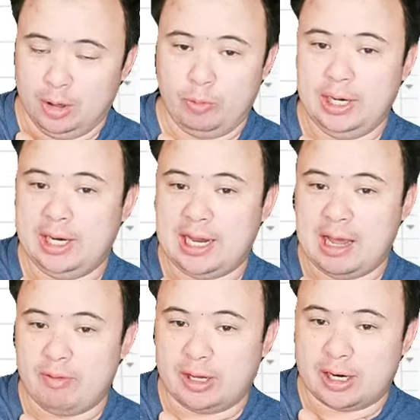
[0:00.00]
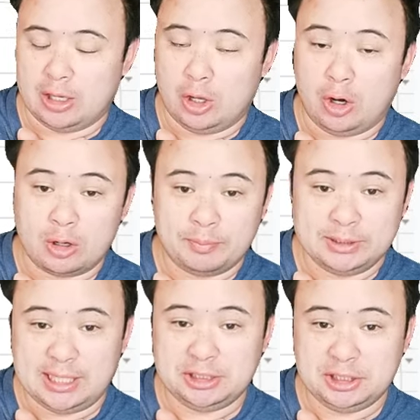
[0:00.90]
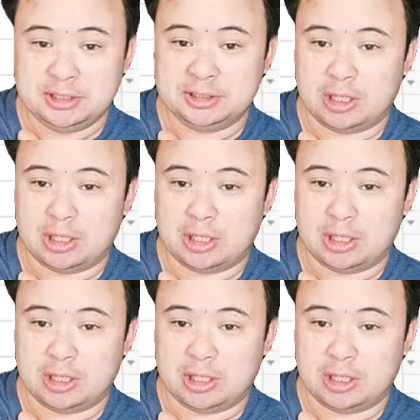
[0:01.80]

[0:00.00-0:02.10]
We didn't have a lot of long possessions.